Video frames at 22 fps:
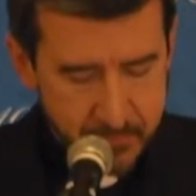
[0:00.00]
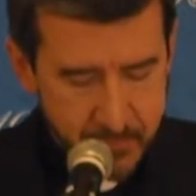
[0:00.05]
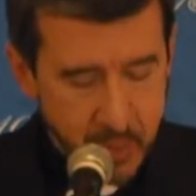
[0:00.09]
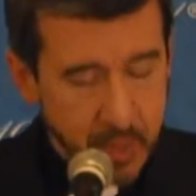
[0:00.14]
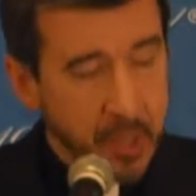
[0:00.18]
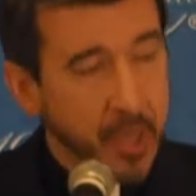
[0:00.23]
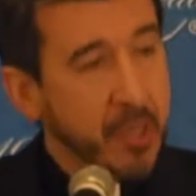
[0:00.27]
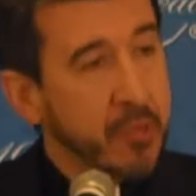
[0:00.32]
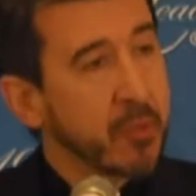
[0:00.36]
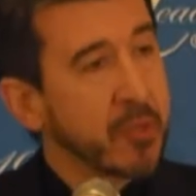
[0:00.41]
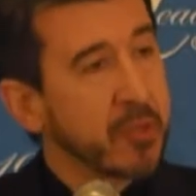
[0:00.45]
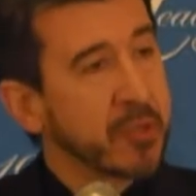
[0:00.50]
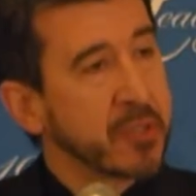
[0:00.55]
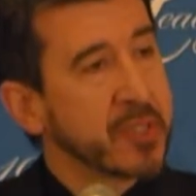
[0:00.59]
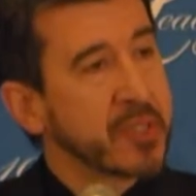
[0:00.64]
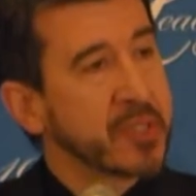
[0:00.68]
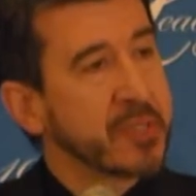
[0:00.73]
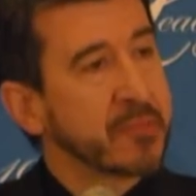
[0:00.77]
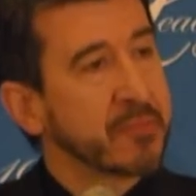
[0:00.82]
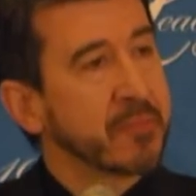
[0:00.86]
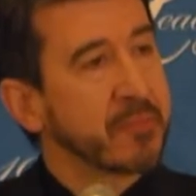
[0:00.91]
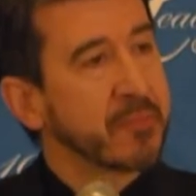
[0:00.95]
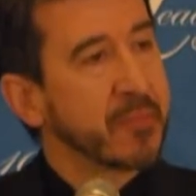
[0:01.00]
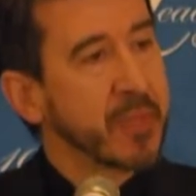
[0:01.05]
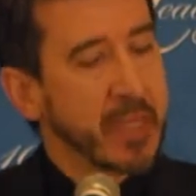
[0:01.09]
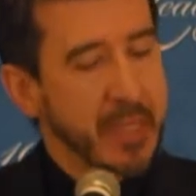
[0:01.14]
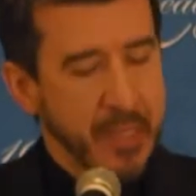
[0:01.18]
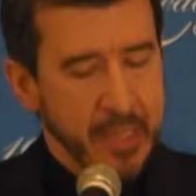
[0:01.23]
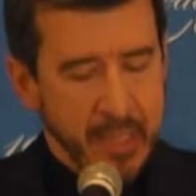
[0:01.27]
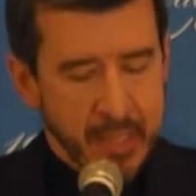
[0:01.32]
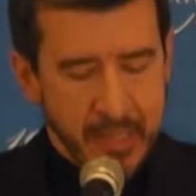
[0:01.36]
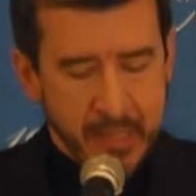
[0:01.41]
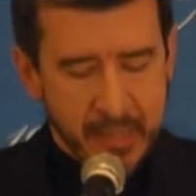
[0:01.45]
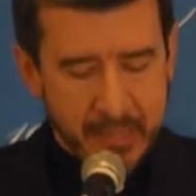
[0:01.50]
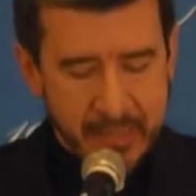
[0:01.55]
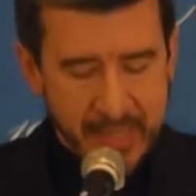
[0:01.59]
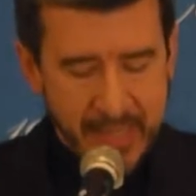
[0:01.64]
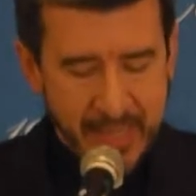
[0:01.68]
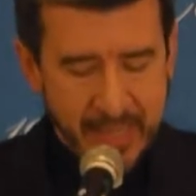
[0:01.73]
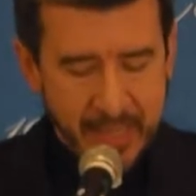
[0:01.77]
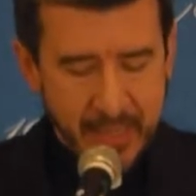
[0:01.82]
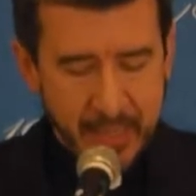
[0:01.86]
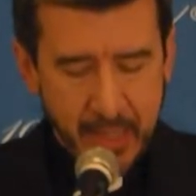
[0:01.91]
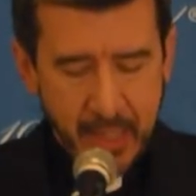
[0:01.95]
In other words, in the
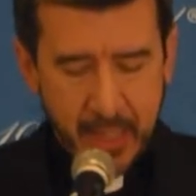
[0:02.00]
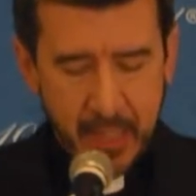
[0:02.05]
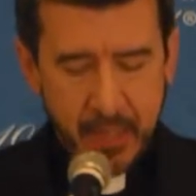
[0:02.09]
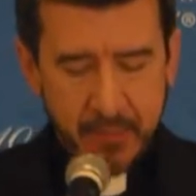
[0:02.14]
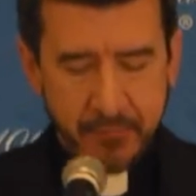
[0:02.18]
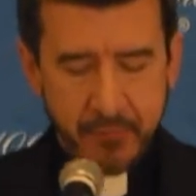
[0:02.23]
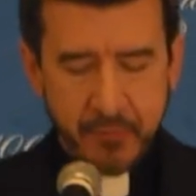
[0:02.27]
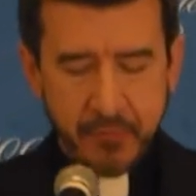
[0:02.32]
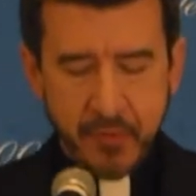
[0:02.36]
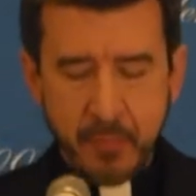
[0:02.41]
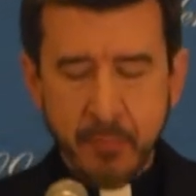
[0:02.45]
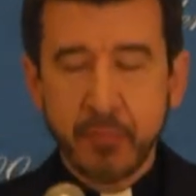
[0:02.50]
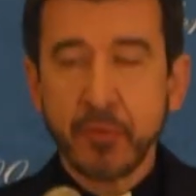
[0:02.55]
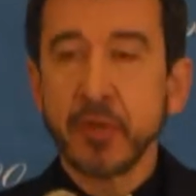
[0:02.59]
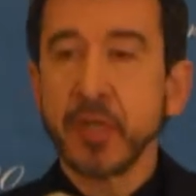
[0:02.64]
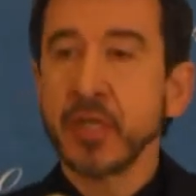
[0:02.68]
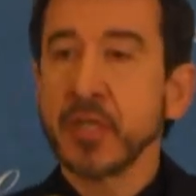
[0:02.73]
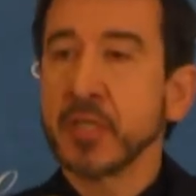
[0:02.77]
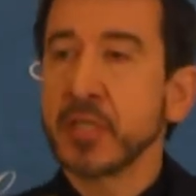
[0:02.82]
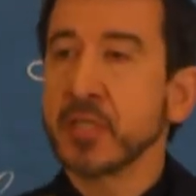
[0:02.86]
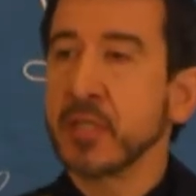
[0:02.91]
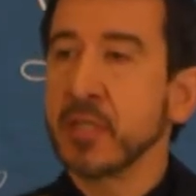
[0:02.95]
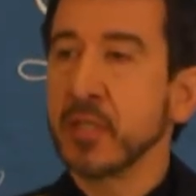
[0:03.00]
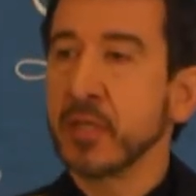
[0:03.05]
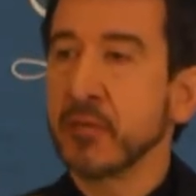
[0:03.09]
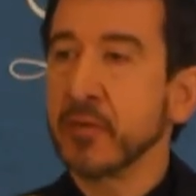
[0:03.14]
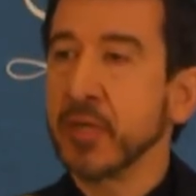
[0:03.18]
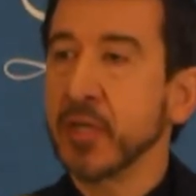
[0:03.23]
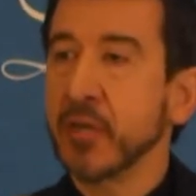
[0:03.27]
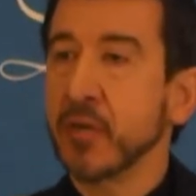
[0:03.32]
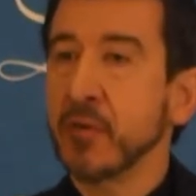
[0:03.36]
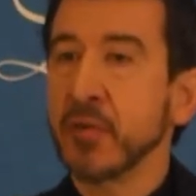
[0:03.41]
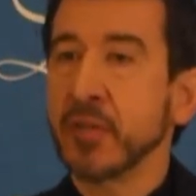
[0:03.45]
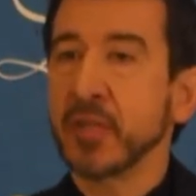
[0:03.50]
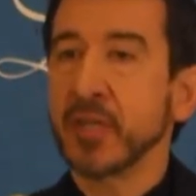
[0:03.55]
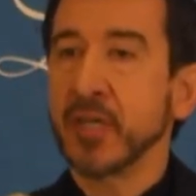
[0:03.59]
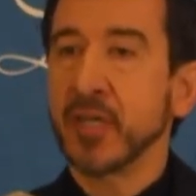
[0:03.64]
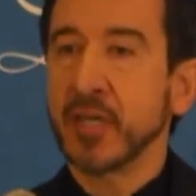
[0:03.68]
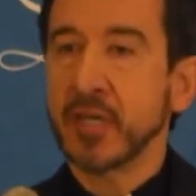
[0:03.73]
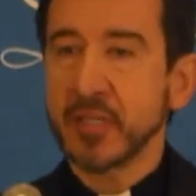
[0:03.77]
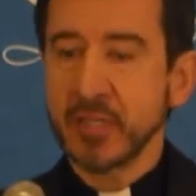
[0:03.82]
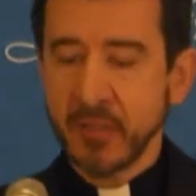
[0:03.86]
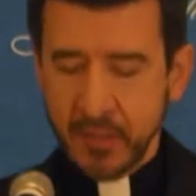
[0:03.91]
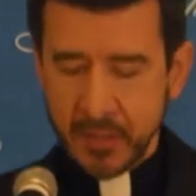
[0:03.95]
daily life of a priest in the Greek
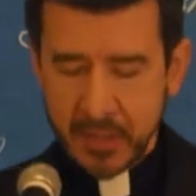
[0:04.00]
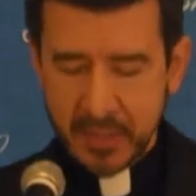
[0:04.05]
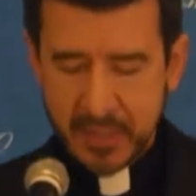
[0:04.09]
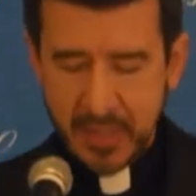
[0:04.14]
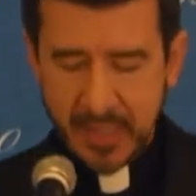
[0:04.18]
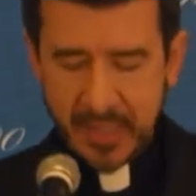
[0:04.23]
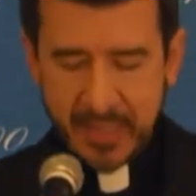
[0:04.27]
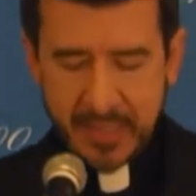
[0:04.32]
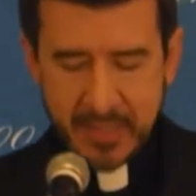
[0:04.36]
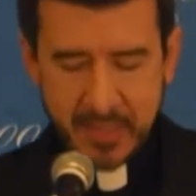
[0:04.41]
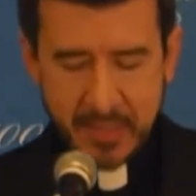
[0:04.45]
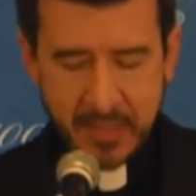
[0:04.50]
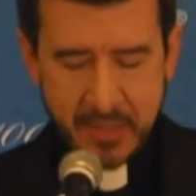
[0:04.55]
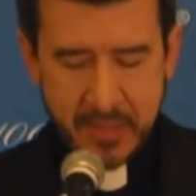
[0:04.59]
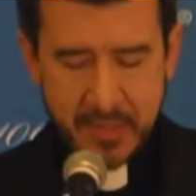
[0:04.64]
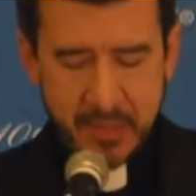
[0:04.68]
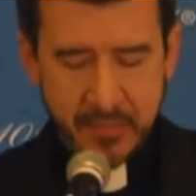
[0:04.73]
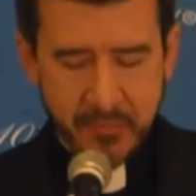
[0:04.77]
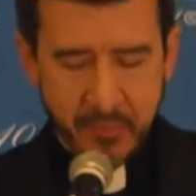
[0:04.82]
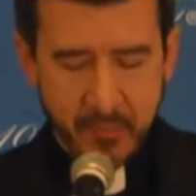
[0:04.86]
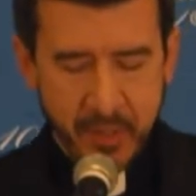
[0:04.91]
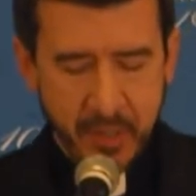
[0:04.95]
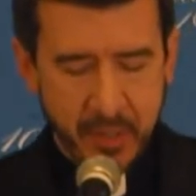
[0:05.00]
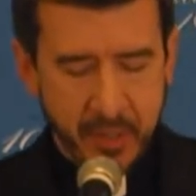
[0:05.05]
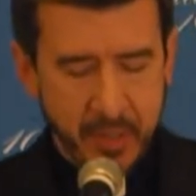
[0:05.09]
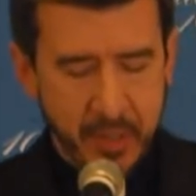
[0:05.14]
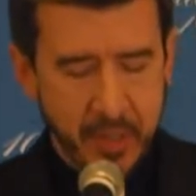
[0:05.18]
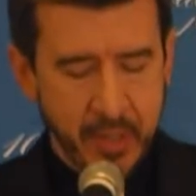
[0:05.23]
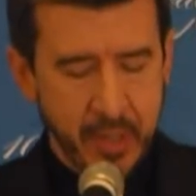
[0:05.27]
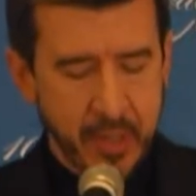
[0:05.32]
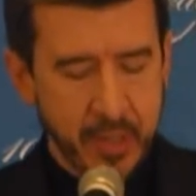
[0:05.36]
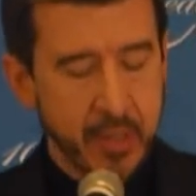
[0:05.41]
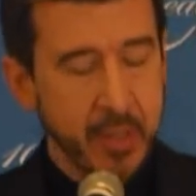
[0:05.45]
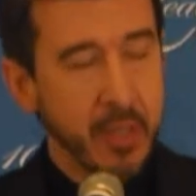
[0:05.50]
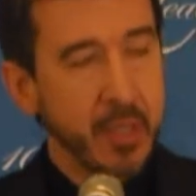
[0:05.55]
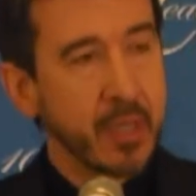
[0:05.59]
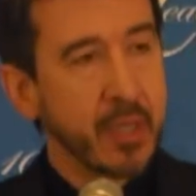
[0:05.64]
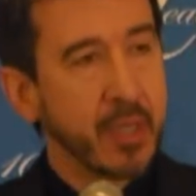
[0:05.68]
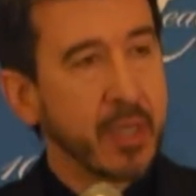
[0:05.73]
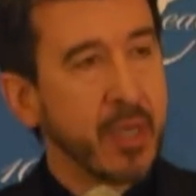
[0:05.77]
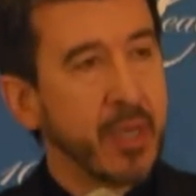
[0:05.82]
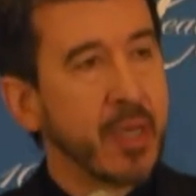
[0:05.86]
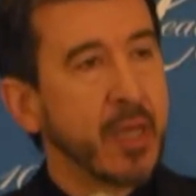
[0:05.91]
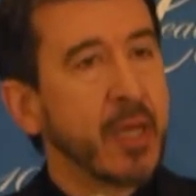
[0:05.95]
Orthodox Archdiocese of America,
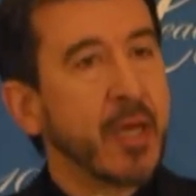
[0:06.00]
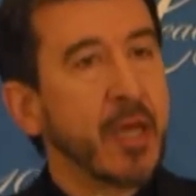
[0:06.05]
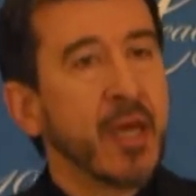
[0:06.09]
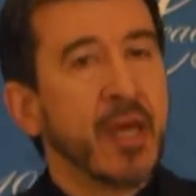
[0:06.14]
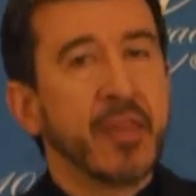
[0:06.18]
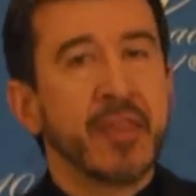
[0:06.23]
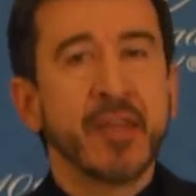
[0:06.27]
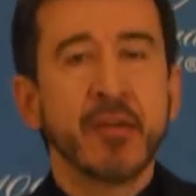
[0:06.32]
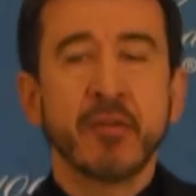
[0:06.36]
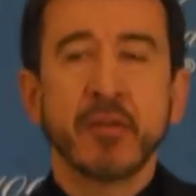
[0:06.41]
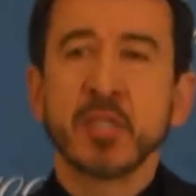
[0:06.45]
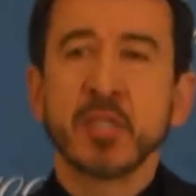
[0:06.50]
there